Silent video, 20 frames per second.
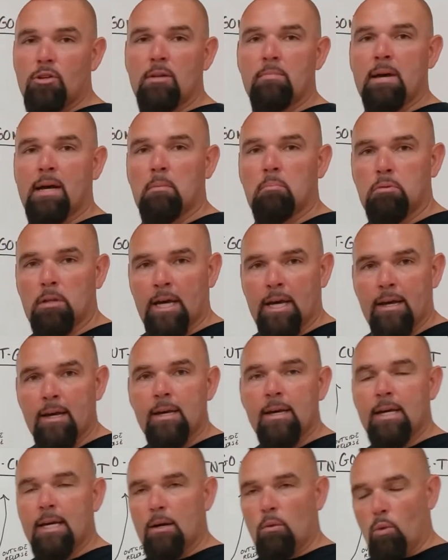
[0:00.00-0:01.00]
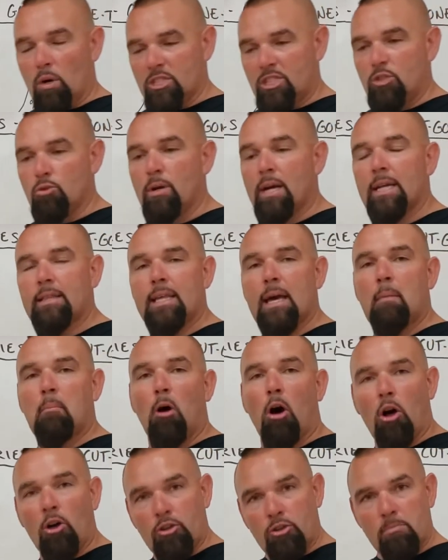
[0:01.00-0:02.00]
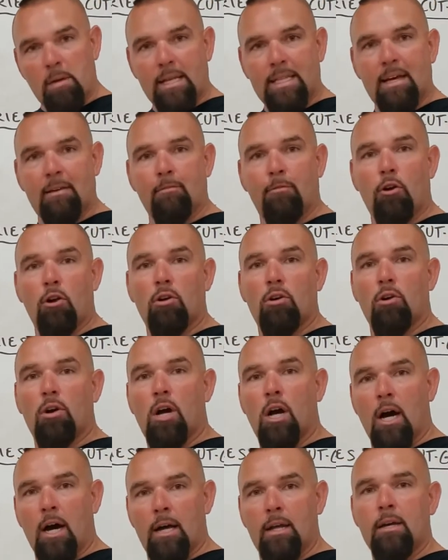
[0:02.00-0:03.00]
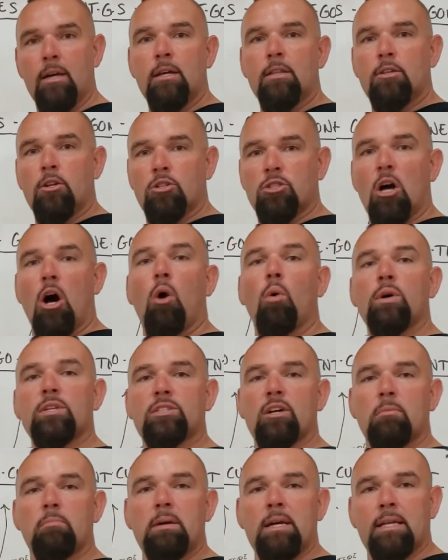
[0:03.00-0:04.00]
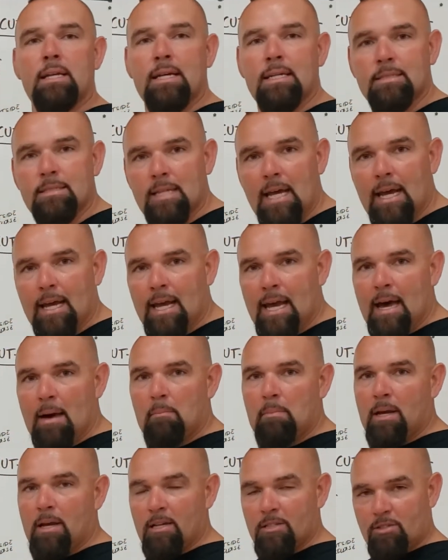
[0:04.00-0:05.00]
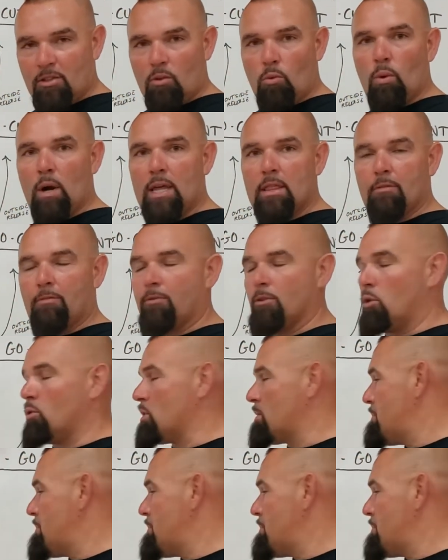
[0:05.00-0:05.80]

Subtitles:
to make a play. Once you get that ball, you make that vertical cut, there's always going to be an inside gap because of the way the flow of the